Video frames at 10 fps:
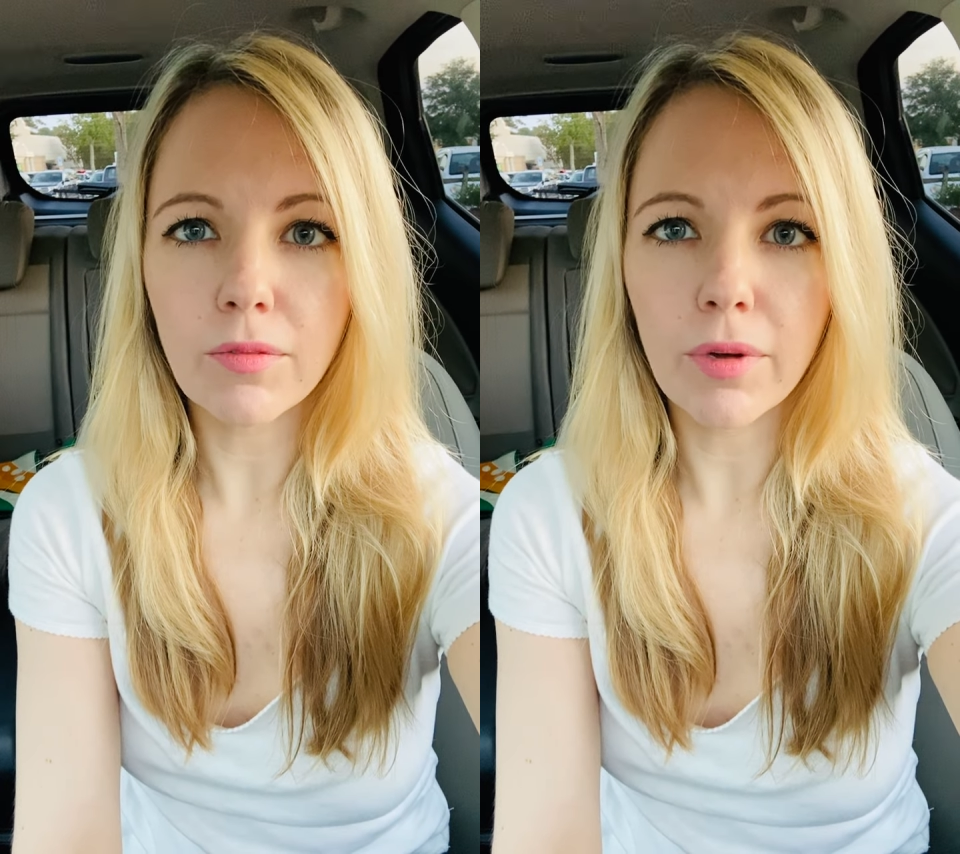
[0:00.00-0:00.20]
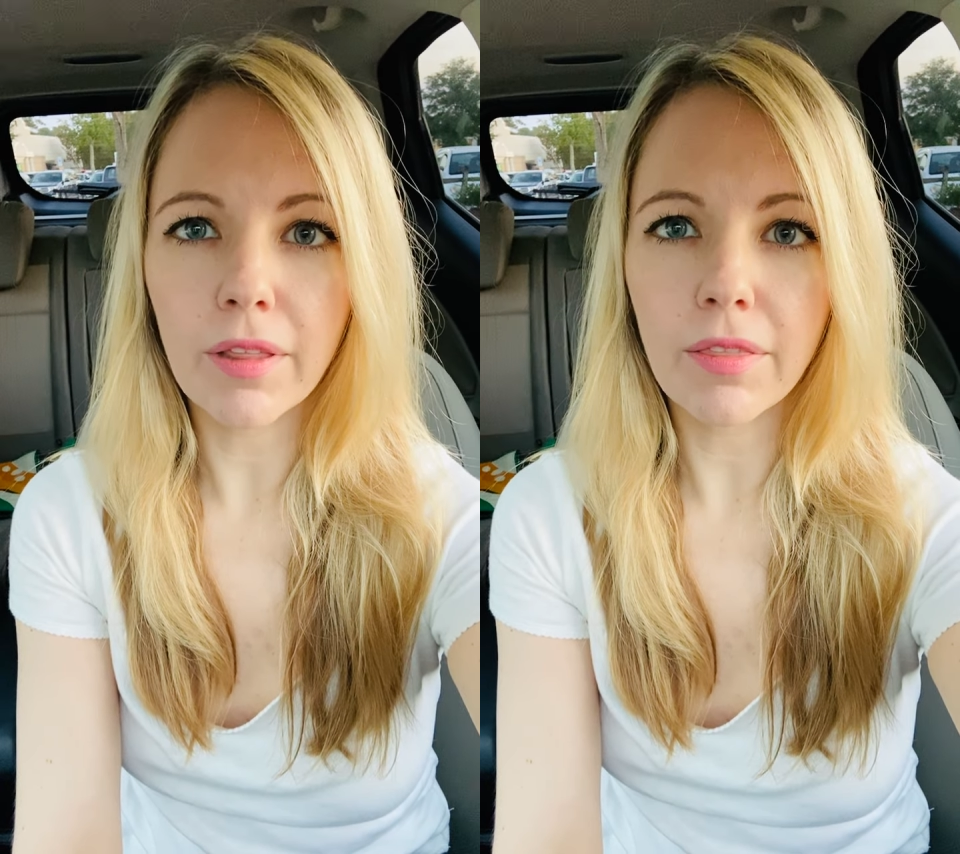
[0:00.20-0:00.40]

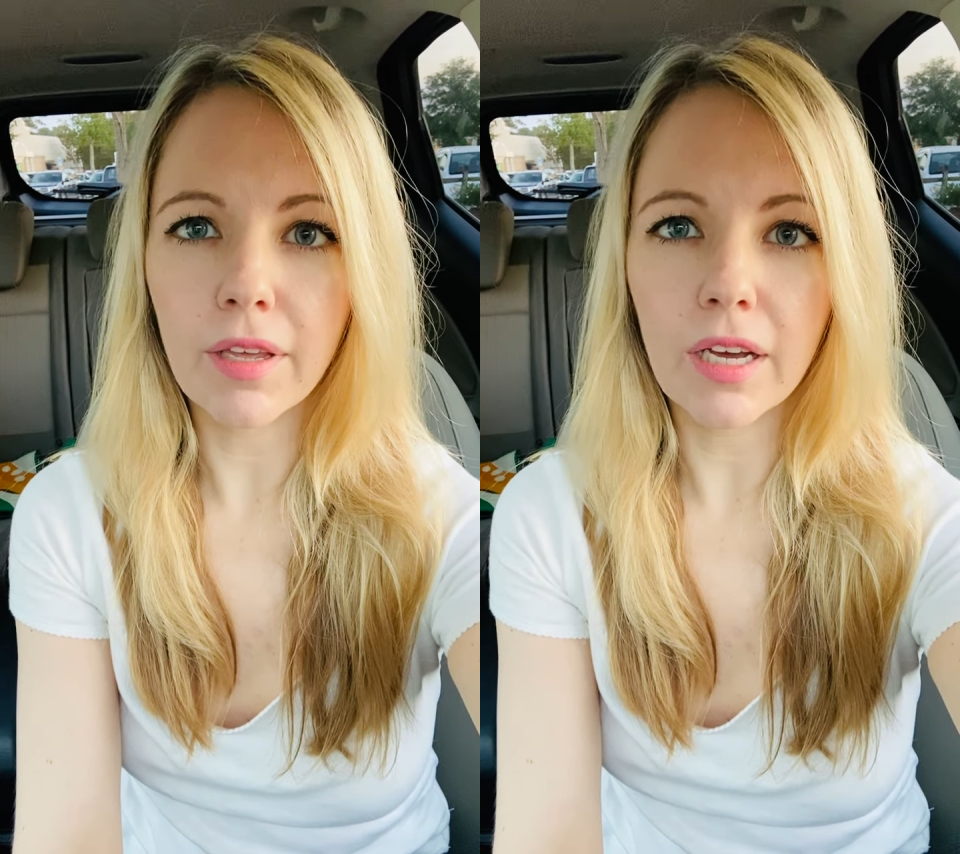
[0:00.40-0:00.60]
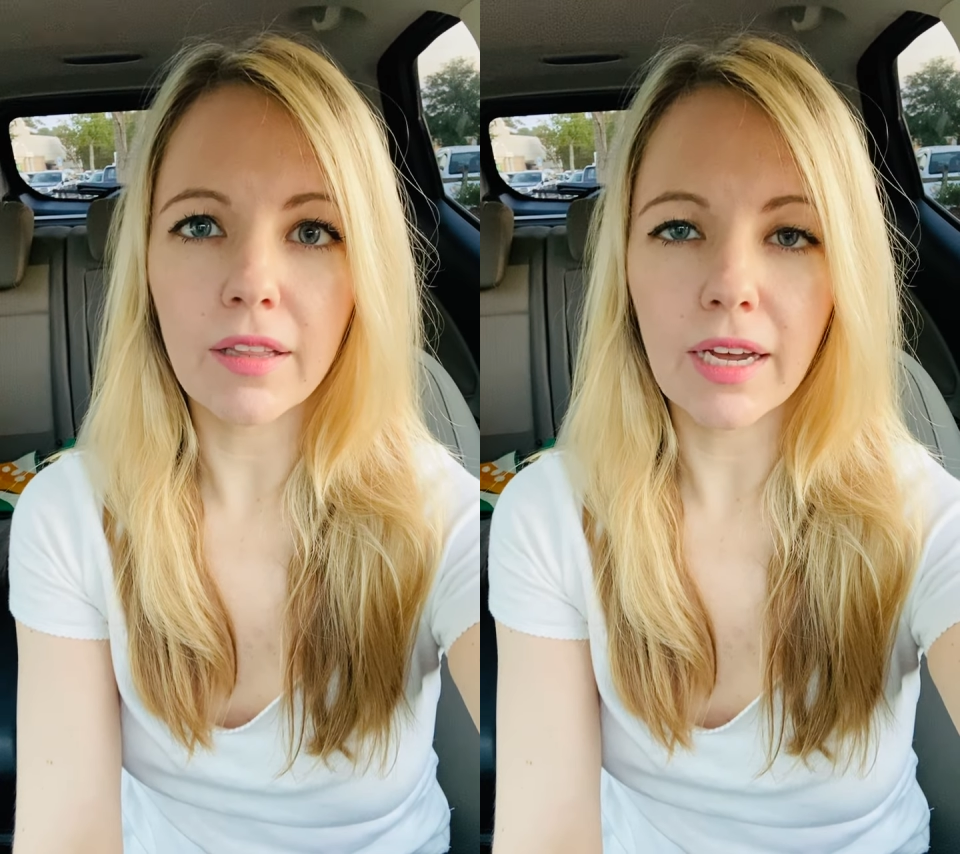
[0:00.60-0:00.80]
with the
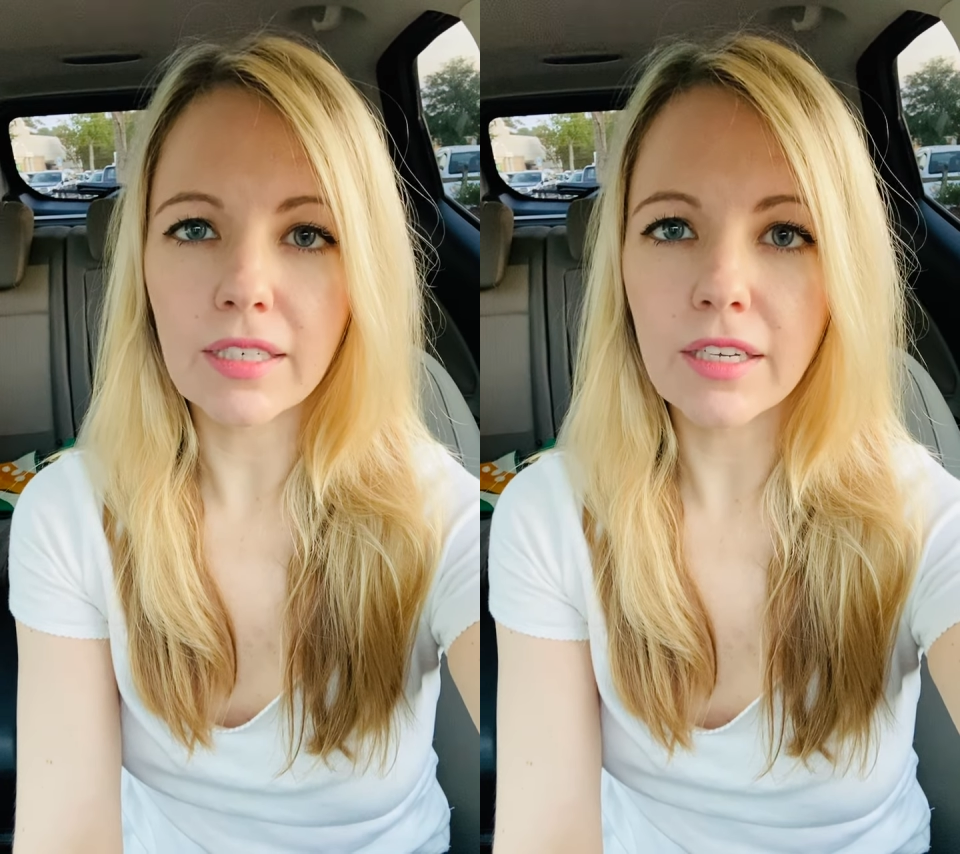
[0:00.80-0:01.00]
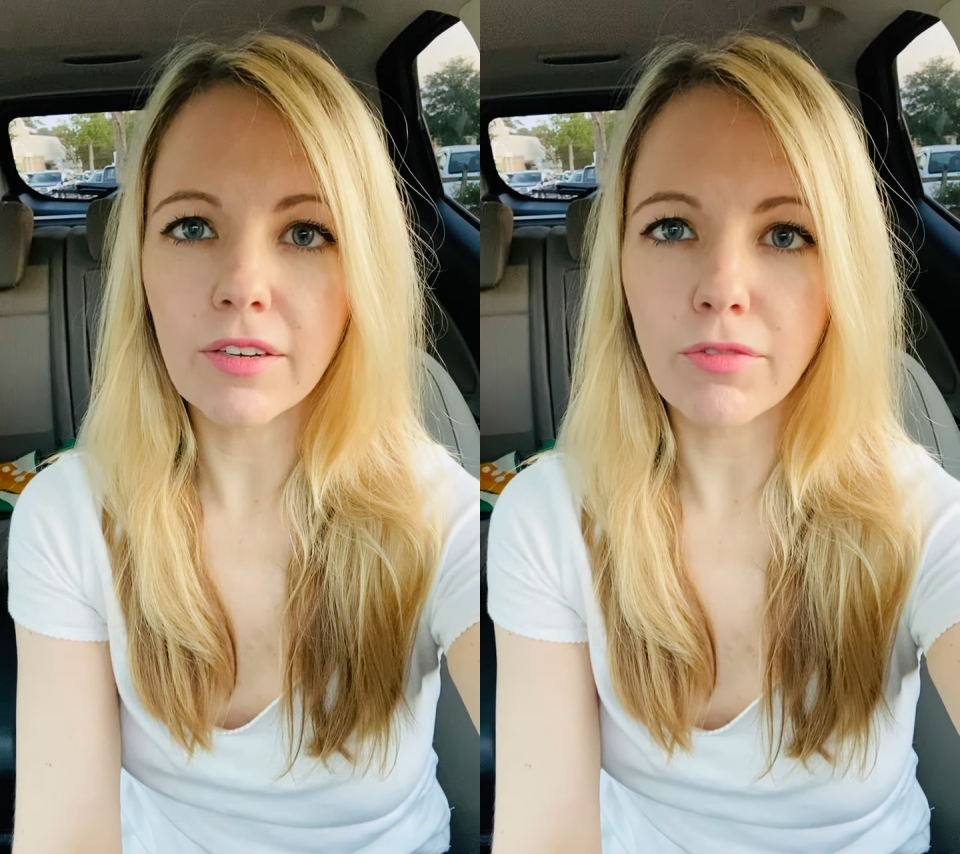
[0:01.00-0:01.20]
collective,